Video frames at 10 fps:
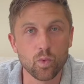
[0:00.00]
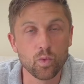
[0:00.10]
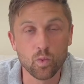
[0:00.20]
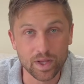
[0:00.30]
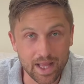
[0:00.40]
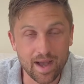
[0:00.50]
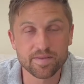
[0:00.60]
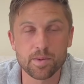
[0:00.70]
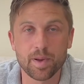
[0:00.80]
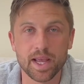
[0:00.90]
will
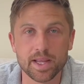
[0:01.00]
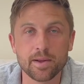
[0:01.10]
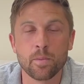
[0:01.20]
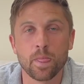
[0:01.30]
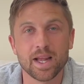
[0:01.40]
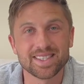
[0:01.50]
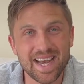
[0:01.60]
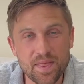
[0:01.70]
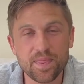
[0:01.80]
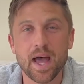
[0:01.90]
have to pay
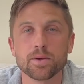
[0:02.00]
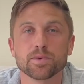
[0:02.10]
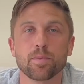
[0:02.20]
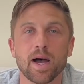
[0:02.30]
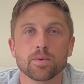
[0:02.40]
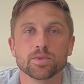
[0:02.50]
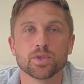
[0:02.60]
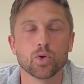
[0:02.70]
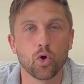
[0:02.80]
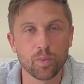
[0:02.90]

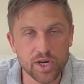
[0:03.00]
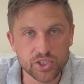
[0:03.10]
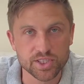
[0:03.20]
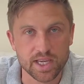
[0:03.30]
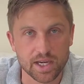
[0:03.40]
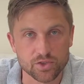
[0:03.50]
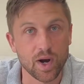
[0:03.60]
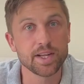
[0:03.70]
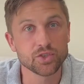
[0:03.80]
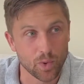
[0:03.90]
£10,000 corporation tax,
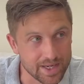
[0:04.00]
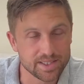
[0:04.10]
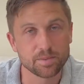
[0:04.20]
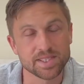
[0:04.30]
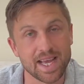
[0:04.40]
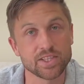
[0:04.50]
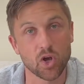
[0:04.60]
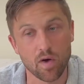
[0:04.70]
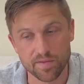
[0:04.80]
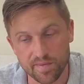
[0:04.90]
right? 20%
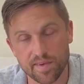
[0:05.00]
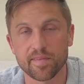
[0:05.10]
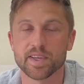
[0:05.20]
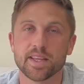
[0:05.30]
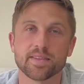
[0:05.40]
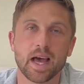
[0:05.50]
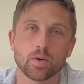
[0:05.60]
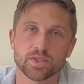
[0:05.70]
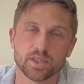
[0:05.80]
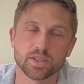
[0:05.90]
of the
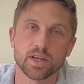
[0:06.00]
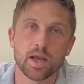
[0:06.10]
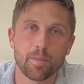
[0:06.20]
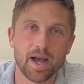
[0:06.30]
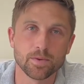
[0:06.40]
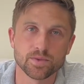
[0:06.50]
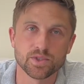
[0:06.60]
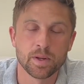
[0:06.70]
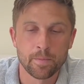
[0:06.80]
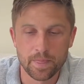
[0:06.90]

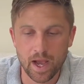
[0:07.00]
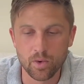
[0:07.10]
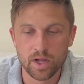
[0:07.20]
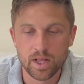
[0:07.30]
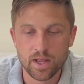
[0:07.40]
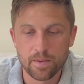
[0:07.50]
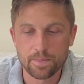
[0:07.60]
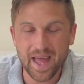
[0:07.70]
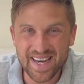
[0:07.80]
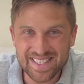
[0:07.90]
£50,000. Now,
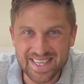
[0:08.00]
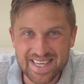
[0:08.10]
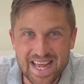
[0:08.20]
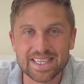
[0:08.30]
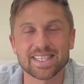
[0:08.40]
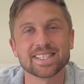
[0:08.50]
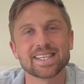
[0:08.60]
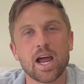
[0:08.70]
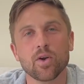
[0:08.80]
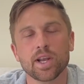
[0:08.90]
that isn't
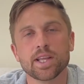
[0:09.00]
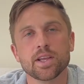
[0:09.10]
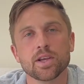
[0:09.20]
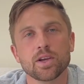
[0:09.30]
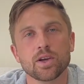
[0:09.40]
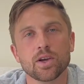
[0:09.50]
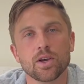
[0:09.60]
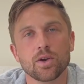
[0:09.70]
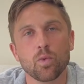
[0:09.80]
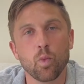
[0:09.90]
necessarily
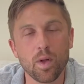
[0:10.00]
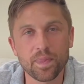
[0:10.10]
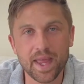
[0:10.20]
what they